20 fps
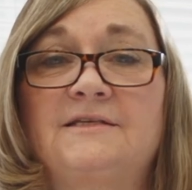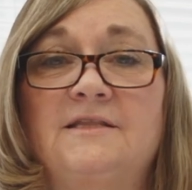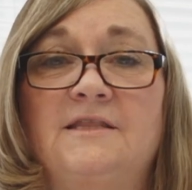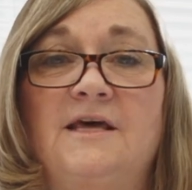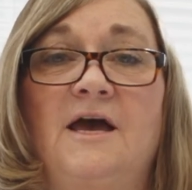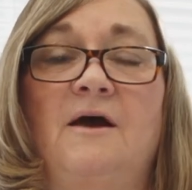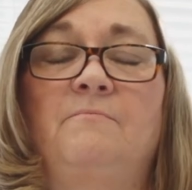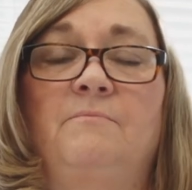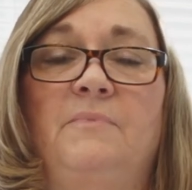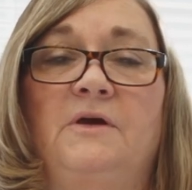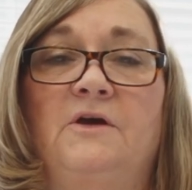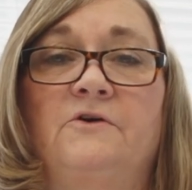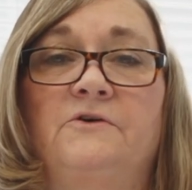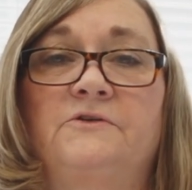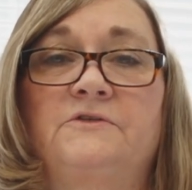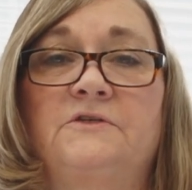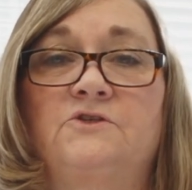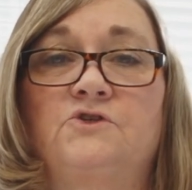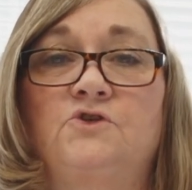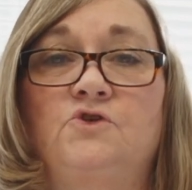to them
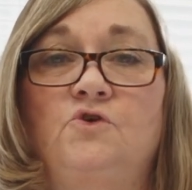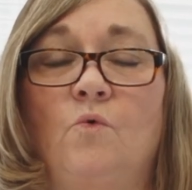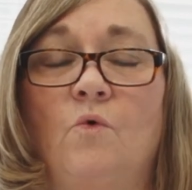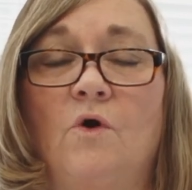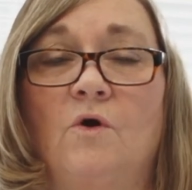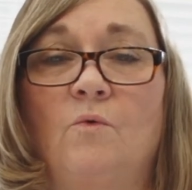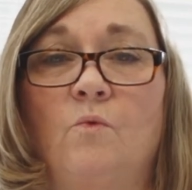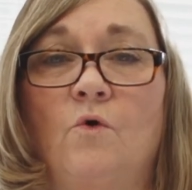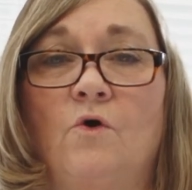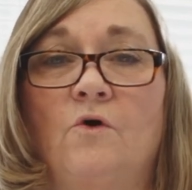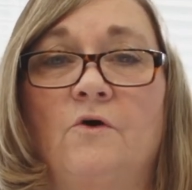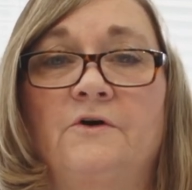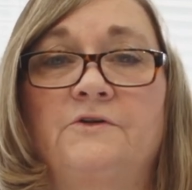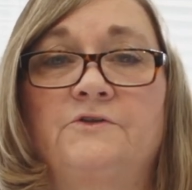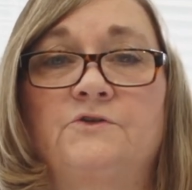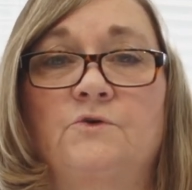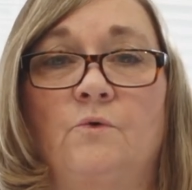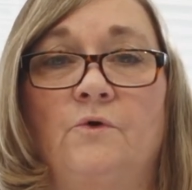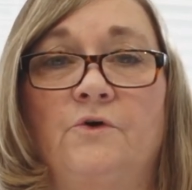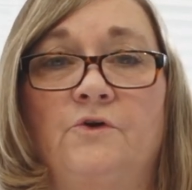because it's your
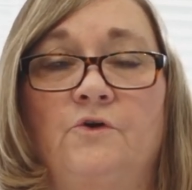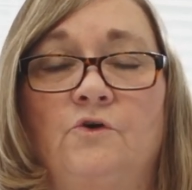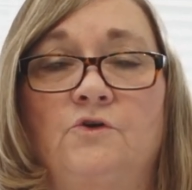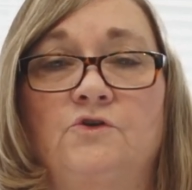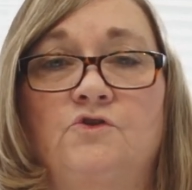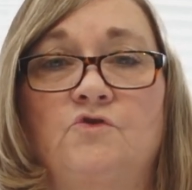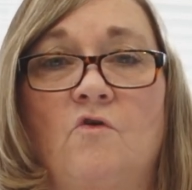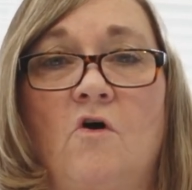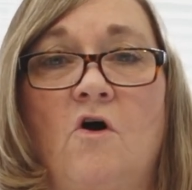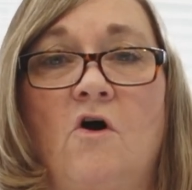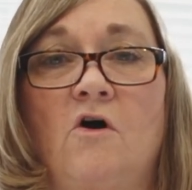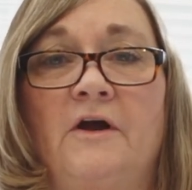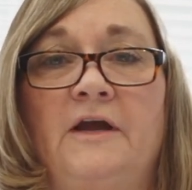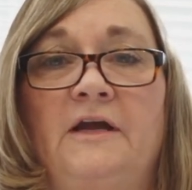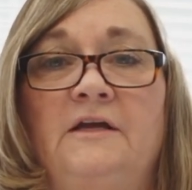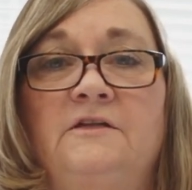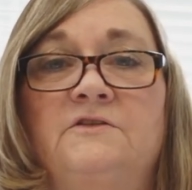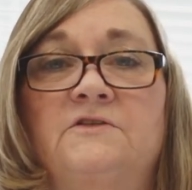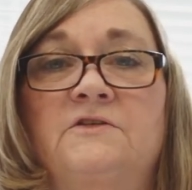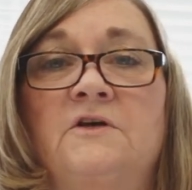words or your
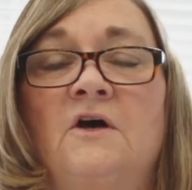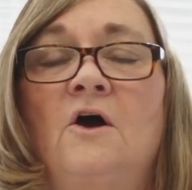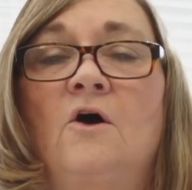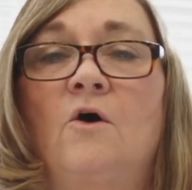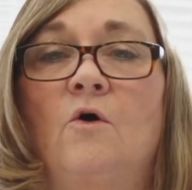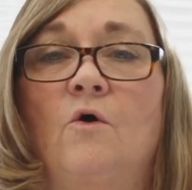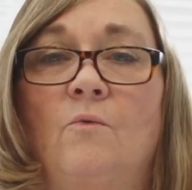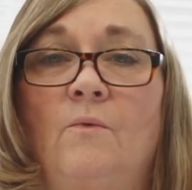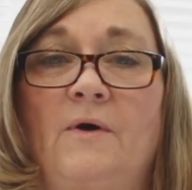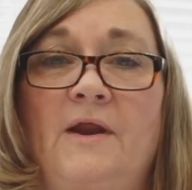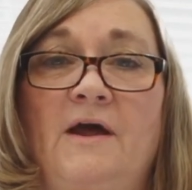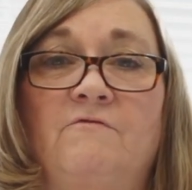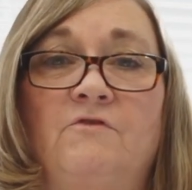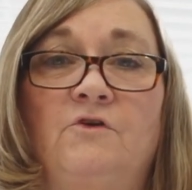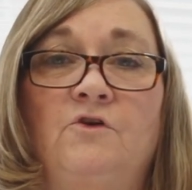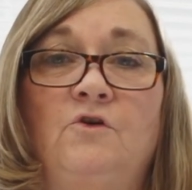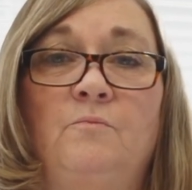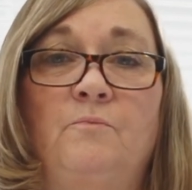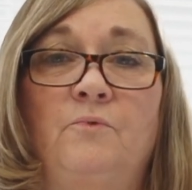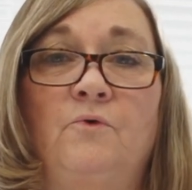drawings or whatever
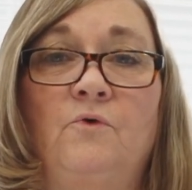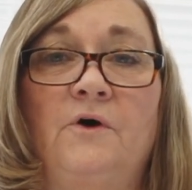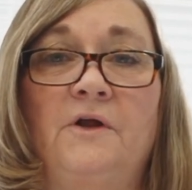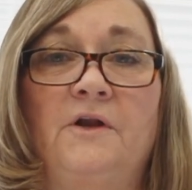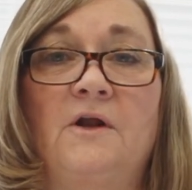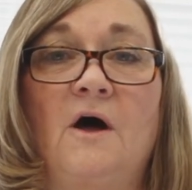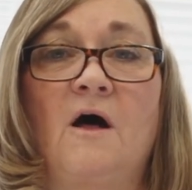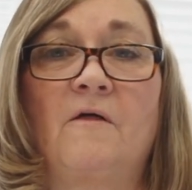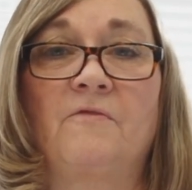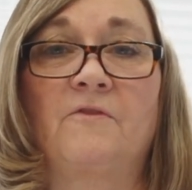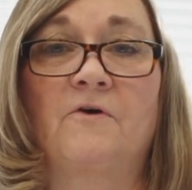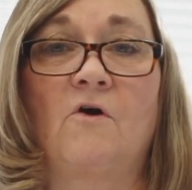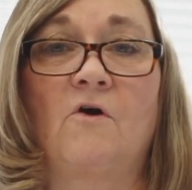you put on the